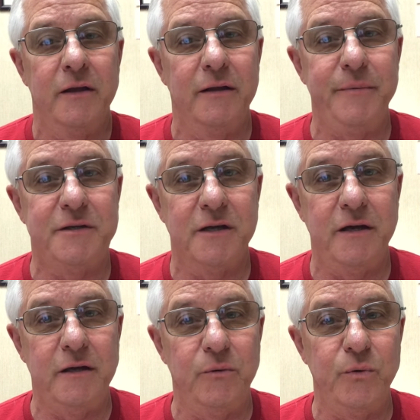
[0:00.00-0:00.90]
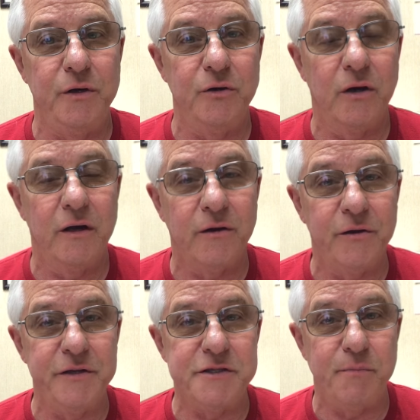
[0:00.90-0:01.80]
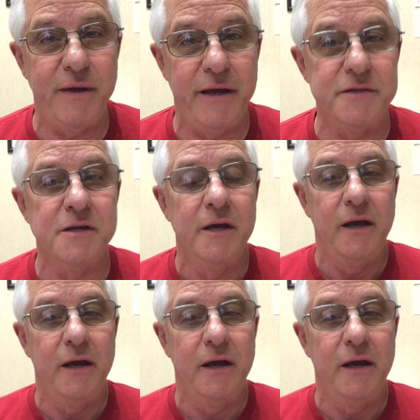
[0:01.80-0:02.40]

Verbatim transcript: Let me tell you, when you're on all these meds,